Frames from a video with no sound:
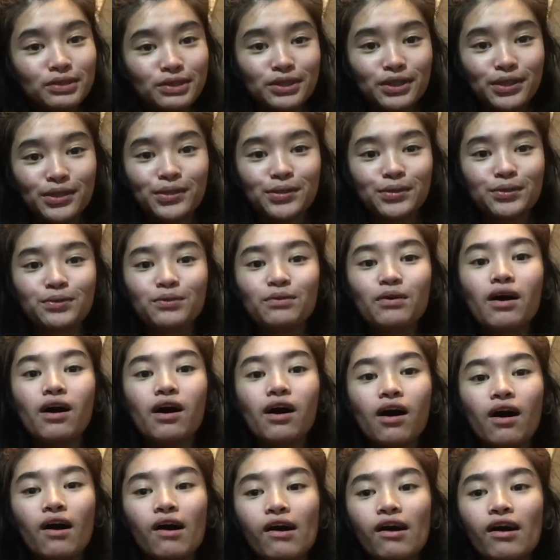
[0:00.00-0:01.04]
2
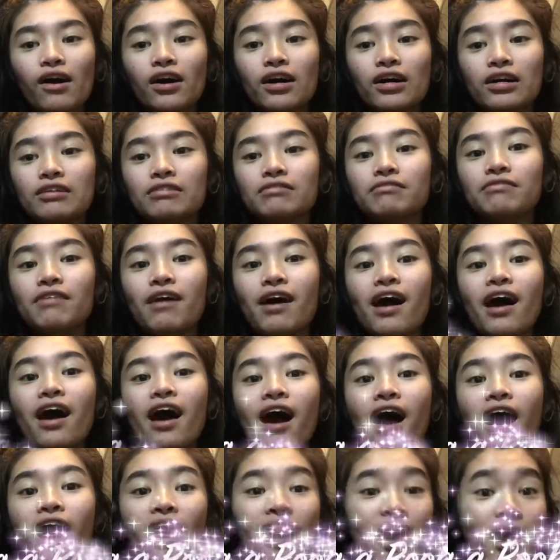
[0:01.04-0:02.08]
of
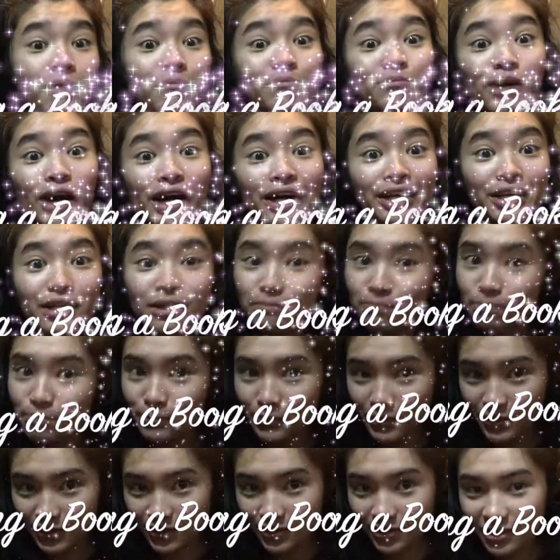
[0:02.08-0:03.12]
I'm Writing a
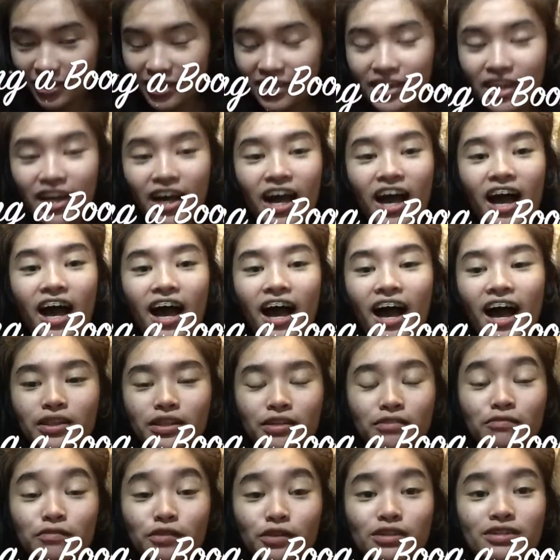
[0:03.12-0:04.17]
Book.
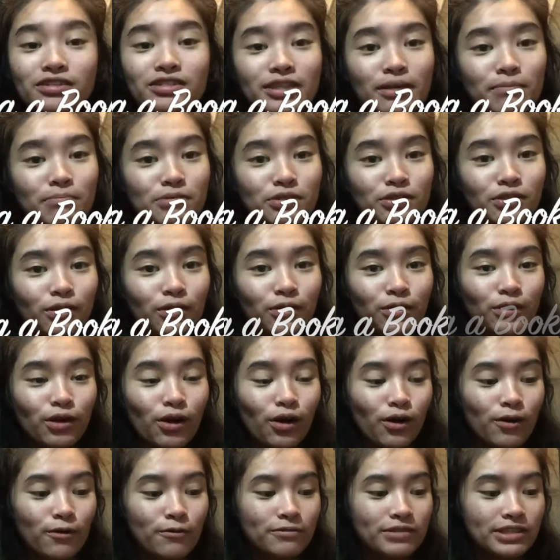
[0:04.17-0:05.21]
The first episode
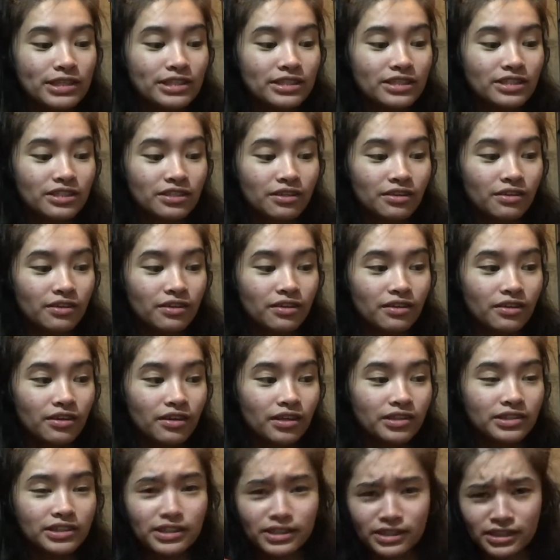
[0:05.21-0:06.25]
of this
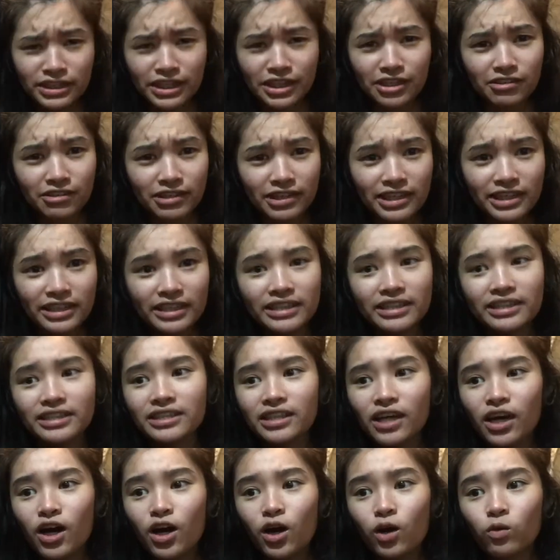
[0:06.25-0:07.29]
series
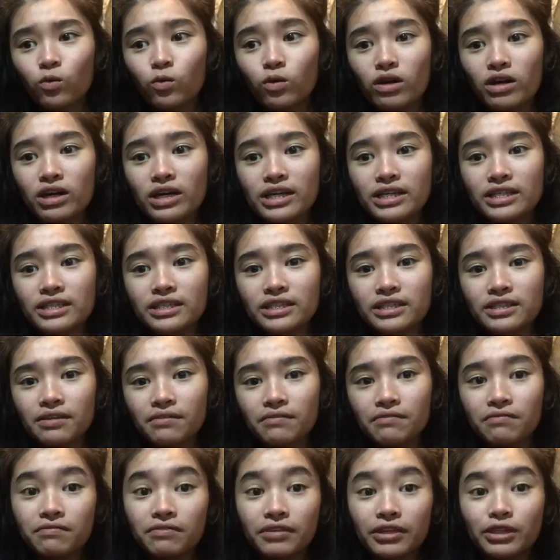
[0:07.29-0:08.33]
was
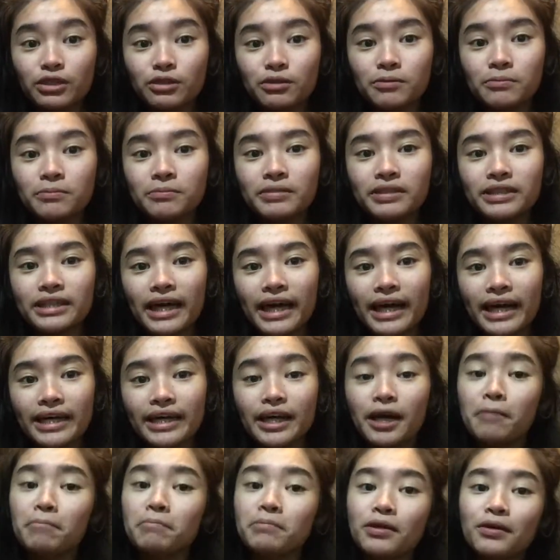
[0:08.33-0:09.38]
filmed and
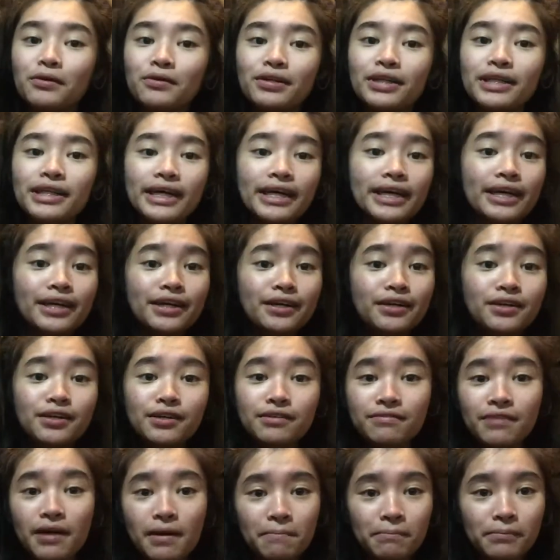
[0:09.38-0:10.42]
uploaded in
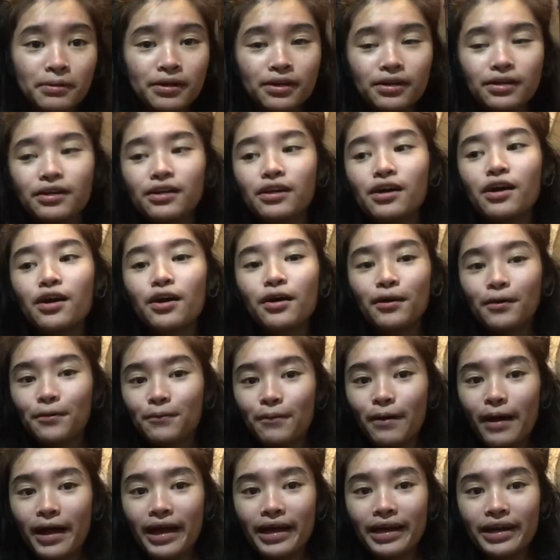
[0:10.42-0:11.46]
November
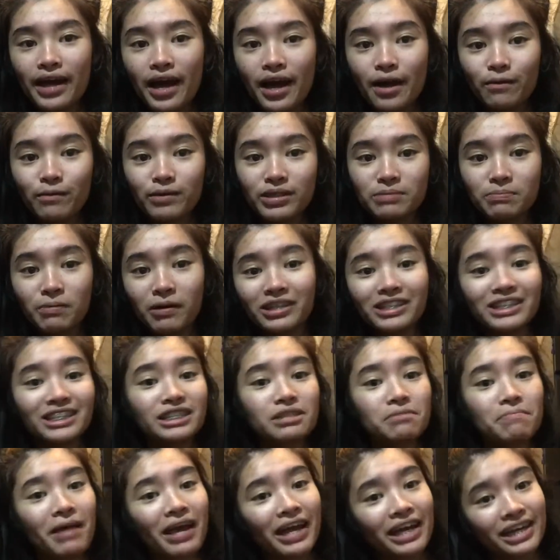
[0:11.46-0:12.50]
when I was
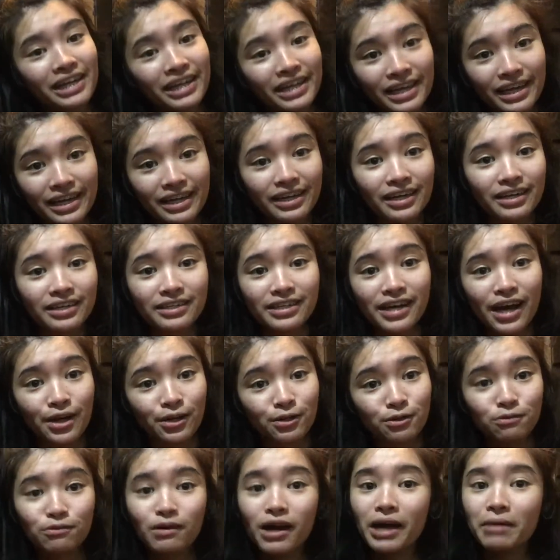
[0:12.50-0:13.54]
participating in
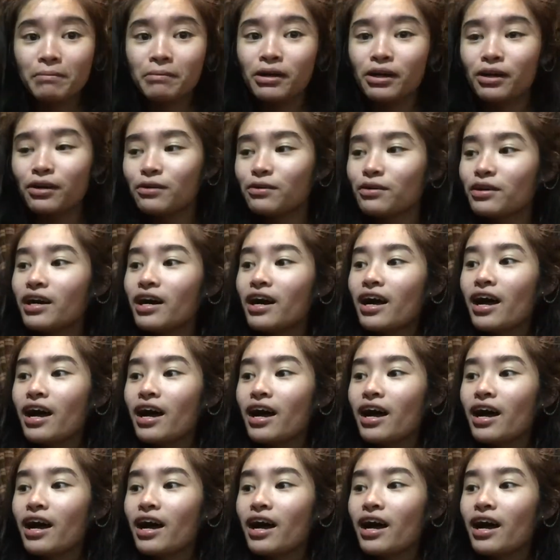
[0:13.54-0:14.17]
NaNoWriMo.